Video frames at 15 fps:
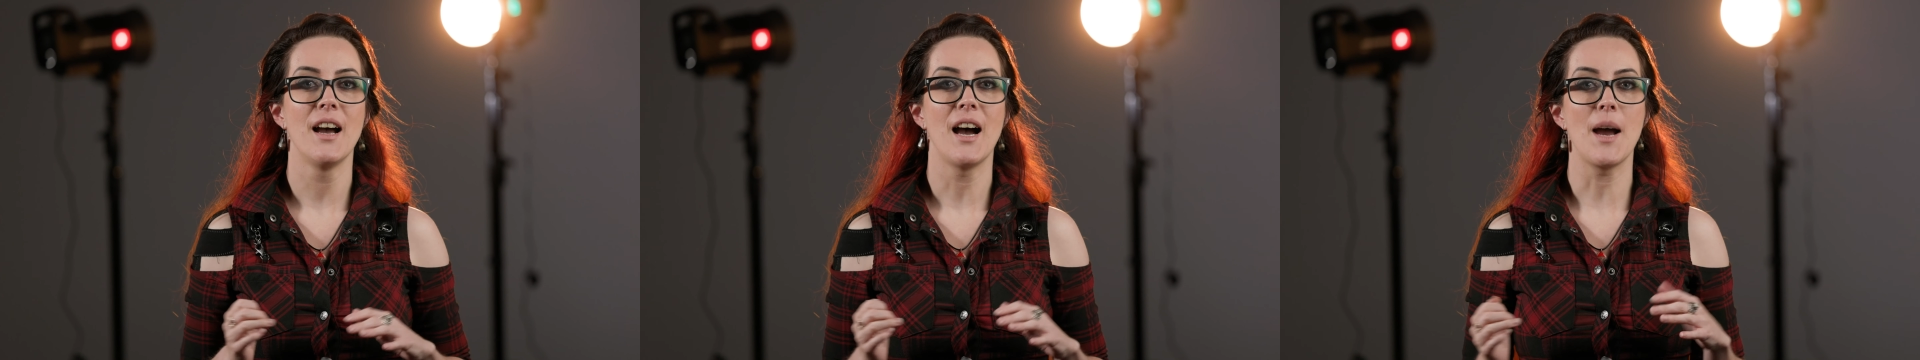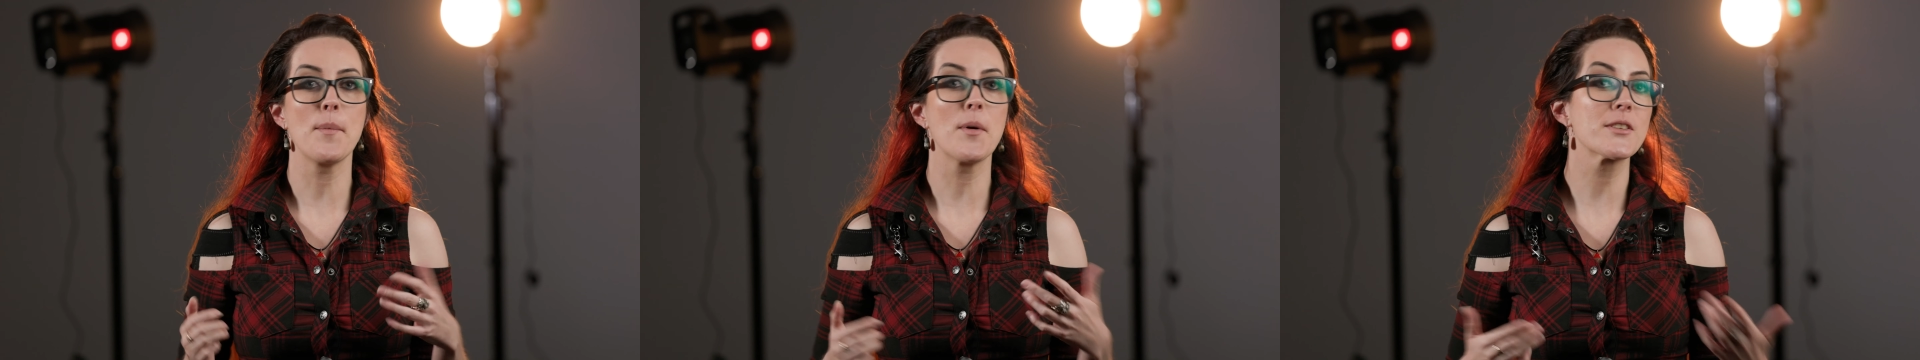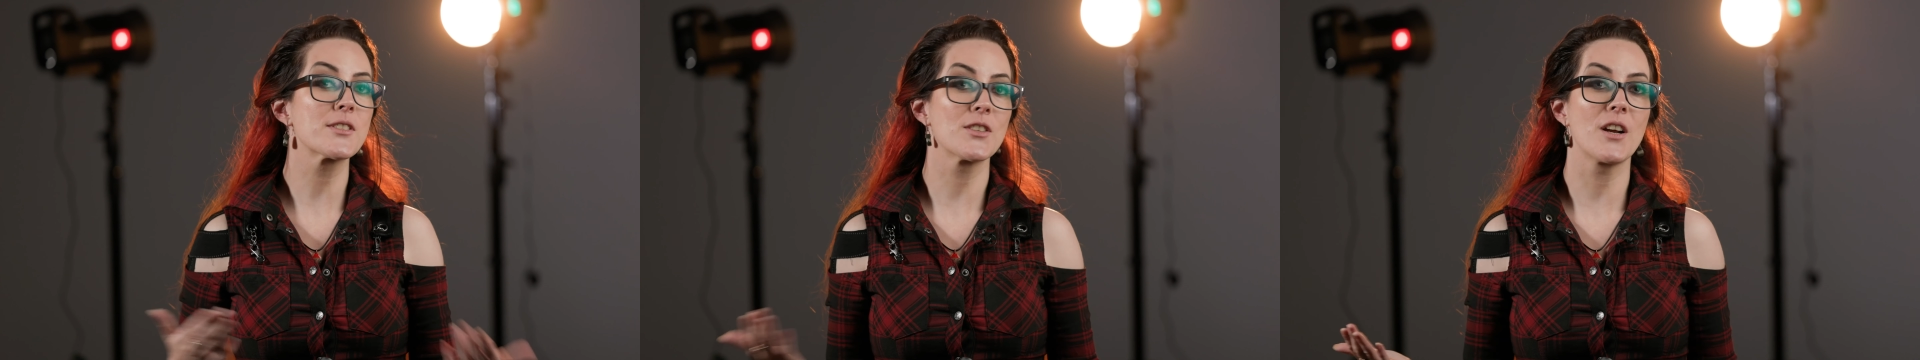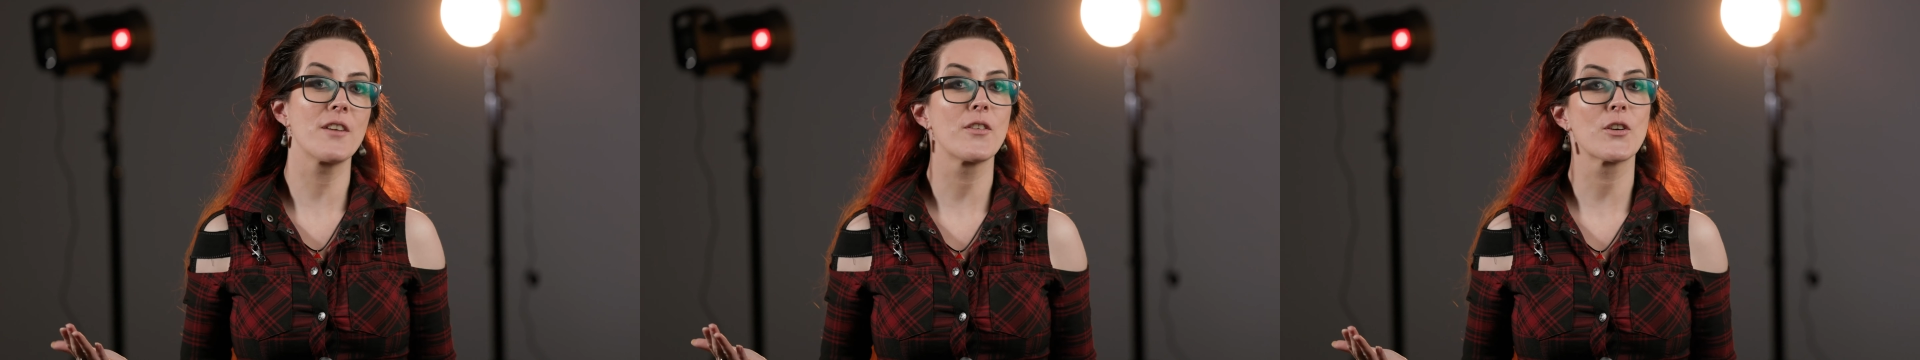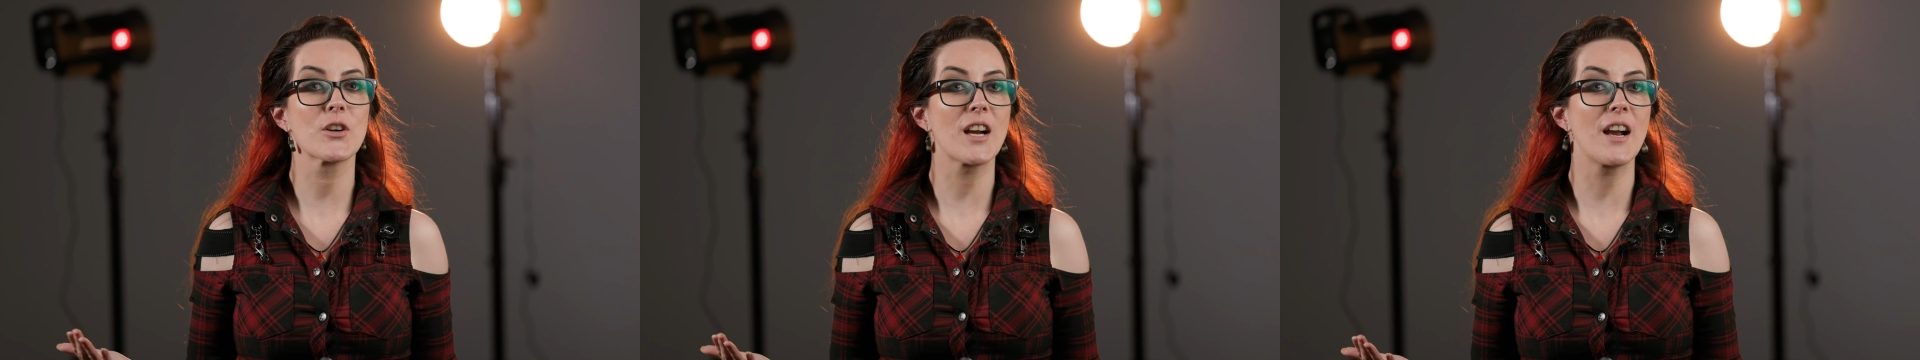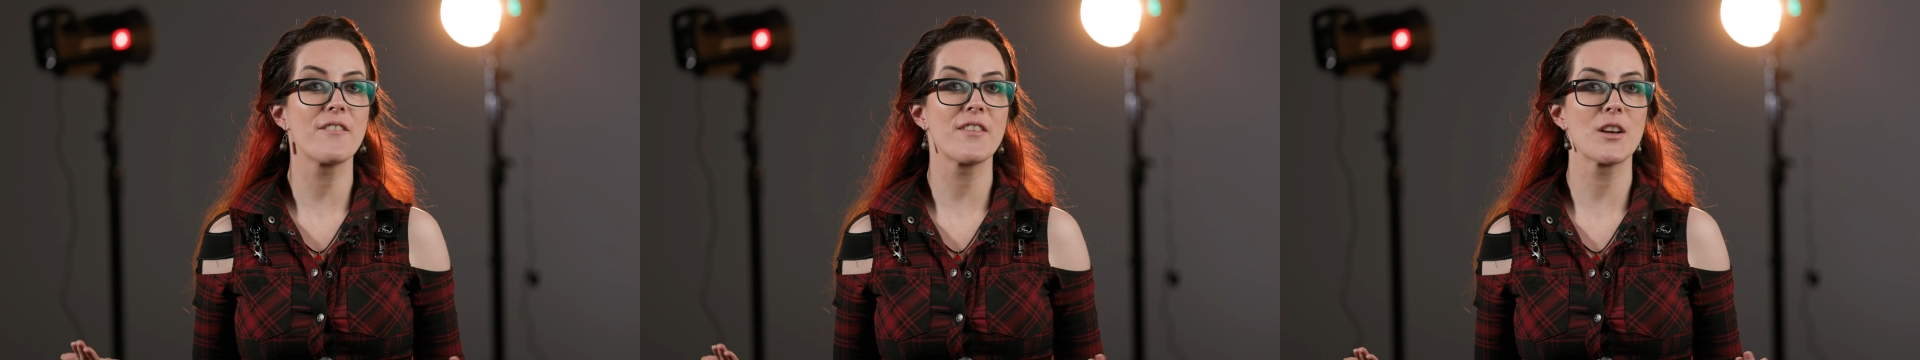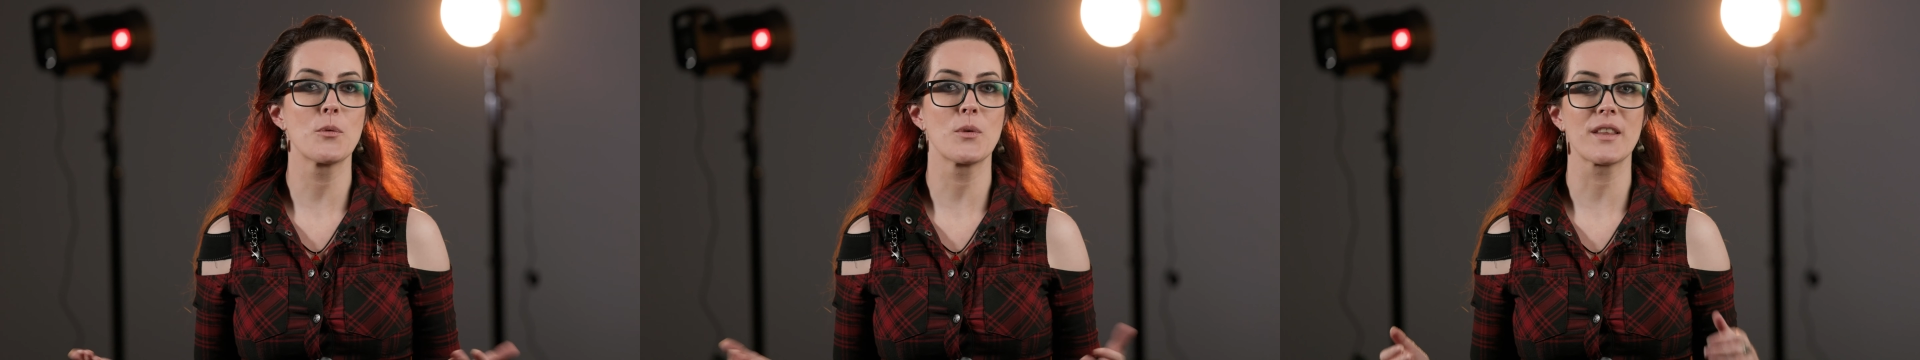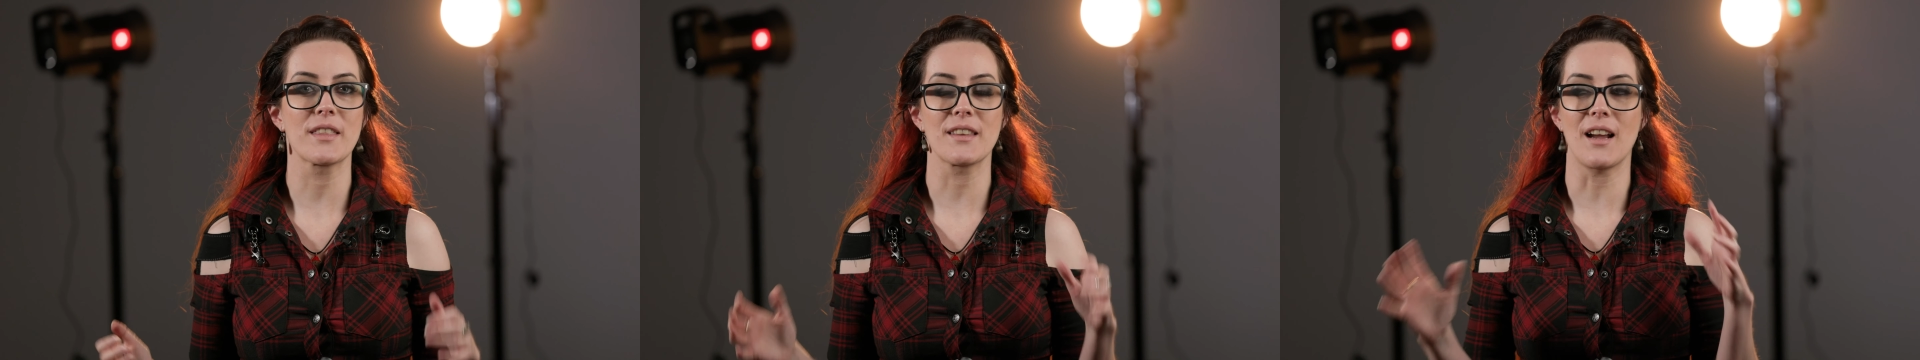I'm also not photographing
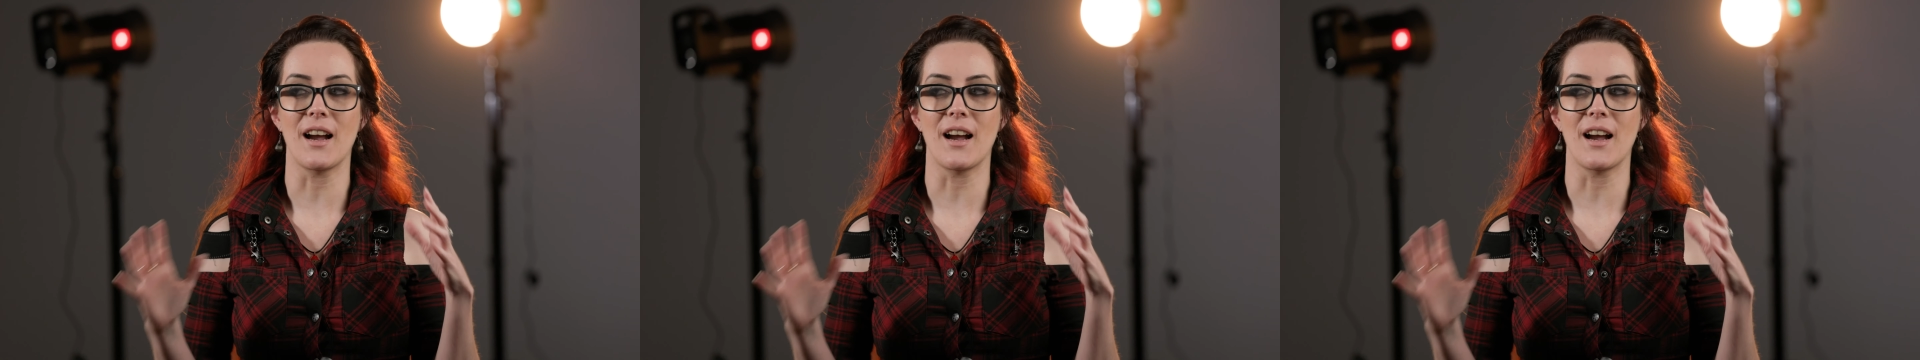with